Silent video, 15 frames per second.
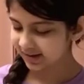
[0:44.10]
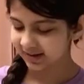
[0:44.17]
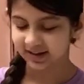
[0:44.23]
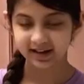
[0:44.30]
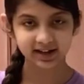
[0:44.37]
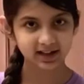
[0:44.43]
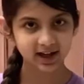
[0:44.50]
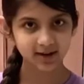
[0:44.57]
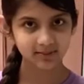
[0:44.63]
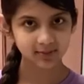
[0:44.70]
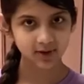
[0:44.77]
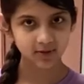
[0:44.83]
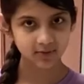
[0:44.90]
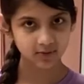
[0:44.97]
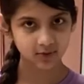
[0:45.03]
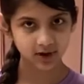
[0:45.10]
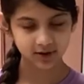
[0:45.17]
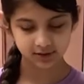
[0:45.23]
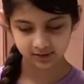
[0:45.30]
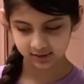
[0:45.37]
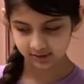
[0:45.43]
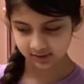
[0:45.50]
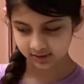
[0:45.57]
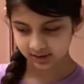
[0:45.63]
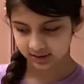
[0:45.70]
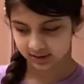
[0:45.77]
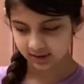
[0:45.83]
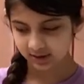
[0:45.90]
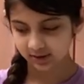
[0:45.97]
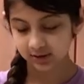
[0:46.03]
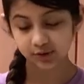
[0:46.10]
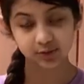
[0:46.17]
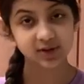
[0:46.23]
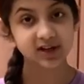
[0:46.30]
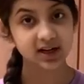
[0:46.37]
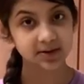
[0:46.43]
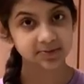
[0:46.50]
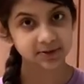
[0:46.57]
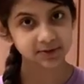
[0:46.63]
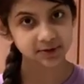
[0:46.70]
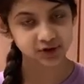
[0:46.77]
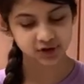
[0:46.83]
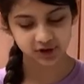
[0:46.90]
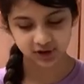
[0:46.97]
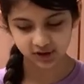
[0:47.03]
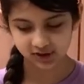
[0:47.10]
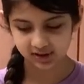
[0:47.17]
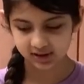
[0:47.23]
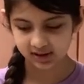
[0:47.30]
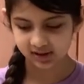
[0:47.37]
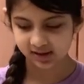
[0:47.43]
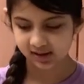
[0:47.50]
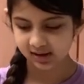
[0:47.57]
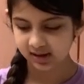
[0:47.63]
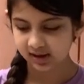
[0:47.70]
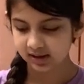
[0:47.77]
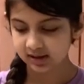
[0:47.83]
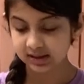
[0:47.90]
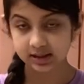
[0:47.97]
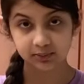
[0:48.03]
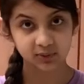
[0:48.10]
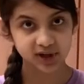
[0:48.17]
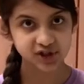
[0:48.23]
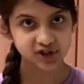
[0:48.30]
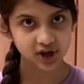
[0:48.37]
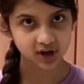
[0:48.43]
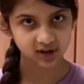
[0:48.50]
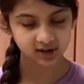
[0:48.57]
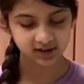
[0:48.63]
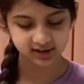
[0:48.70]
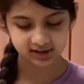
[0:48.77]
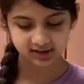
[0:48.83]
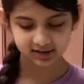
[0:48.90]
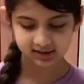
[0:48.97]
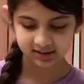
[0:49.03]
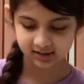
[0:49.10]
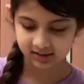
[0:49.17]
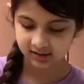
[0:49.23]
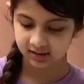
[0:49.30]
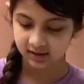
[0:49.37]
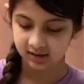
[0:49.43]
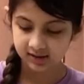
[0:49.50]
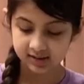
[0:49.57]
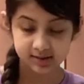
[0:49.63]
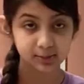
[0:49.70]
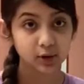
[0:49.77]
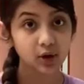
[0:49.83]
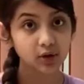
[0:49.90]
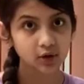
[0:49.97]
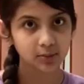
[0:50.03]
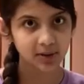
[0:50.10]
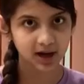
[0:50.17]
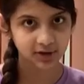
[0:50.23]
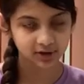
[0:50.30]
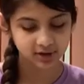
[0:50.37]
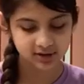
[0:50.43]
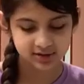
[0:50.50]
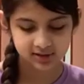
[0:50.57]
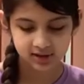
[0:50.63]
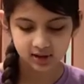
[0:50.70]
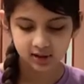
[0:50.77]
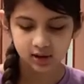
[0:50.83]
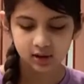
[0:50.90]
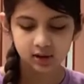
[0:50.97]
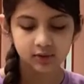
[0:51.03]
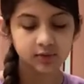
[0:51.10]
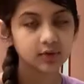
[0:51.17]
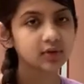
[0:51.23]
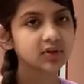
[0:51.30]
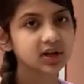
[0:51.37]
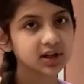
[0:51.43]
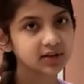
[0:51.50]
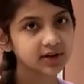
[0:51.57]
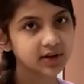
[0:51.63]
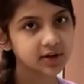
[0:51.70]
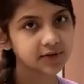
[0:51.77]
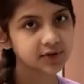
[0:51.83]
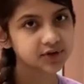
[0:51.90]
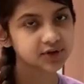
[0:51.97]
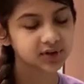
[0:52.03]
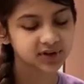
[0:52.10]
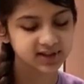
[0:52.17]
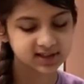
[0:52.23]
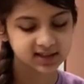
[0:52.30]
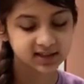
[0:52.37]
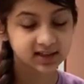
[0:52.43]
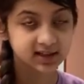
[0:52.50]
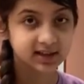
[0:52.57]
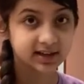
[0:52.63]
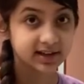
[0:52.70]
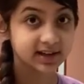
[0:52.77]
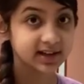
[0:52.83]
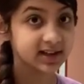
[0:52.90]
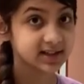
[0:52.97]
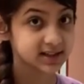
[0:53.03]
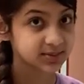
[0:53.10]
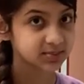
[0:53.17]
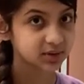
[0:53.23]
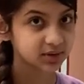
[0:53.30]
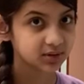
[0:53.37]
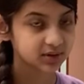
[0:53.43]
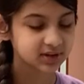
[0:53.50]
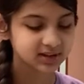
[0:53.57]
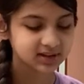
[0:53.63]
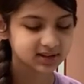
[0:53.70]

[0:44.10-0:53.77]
a cup of water, 3 cups of sugar, some white chocolate, some cocoa powder, food coloring of your choice, a spoon,